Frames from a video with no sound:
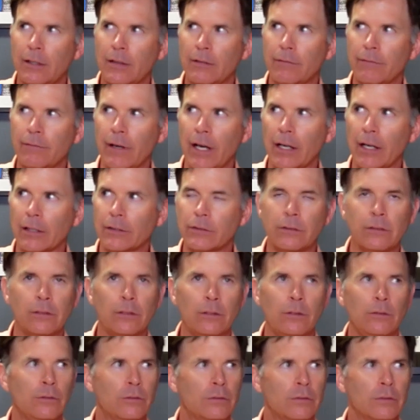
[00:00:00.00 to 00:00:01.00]
Fox
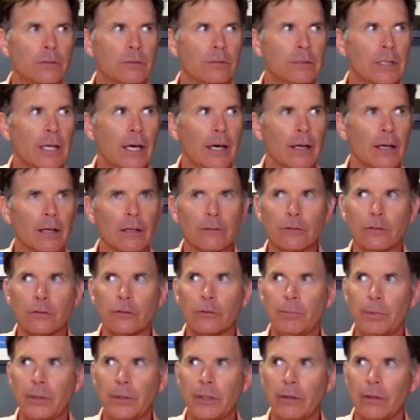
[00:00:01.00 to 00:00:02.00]
News is not a
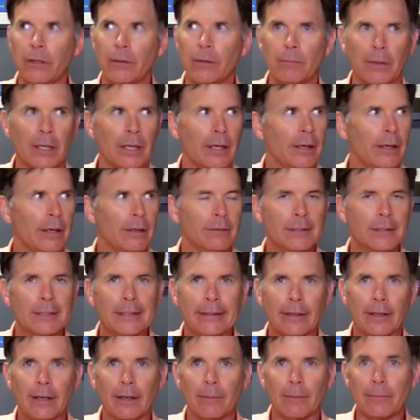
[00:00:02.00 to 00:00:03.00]
spirit, man.
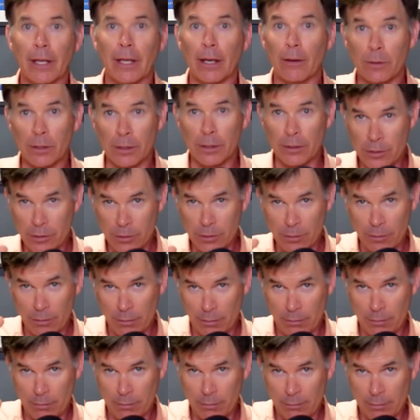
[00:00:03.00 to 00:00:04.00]
I'm not really
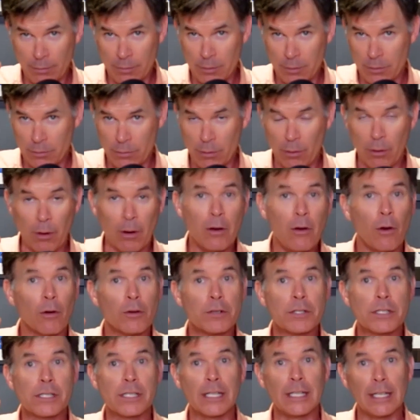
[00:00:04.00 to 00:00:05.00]
sure.
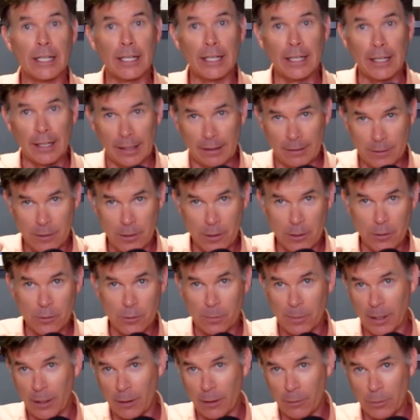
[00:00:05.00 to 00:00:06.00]
Or CNN,
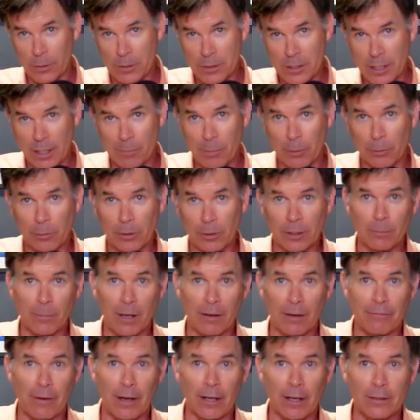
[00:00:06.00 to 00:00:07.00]
excuse me, I don't want to step on any of
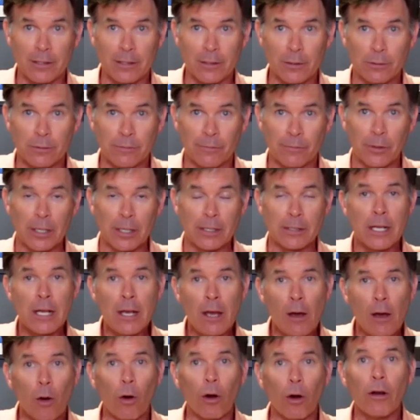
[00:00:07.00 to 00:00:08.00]
my Fox News friends,
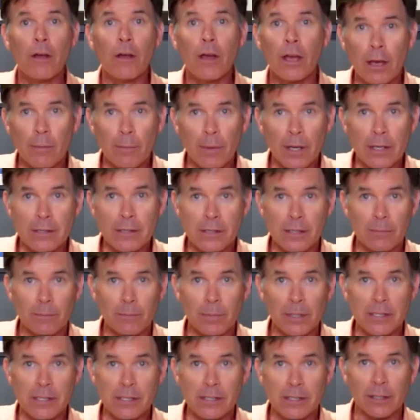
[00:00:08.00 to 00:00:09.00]
or
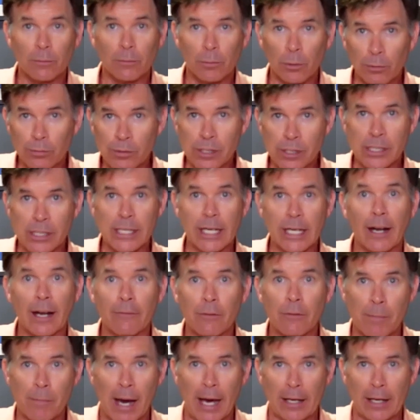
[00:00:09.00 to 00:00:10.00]
MSNBC, we'll just get
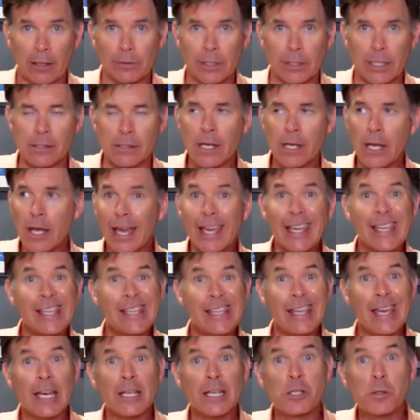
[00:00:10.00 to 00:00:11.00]
everybody on this,
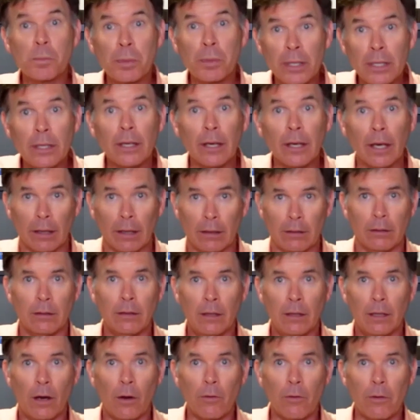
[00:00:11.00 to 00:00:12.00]
ESPN,
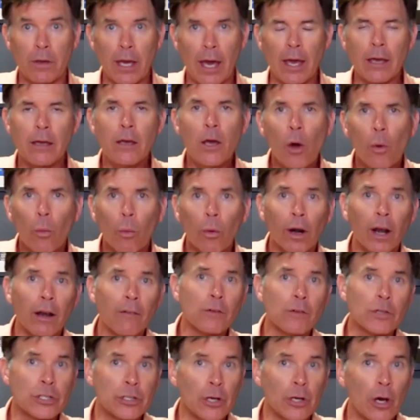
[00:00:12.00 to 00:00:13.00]
okay,
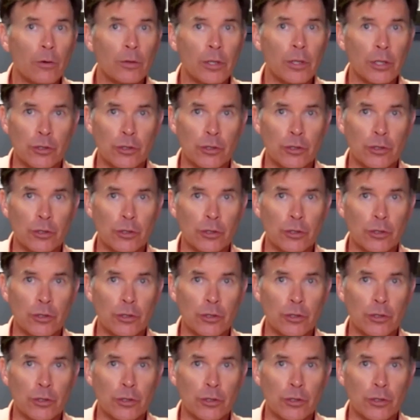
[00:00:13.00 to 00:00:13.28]
whatever show that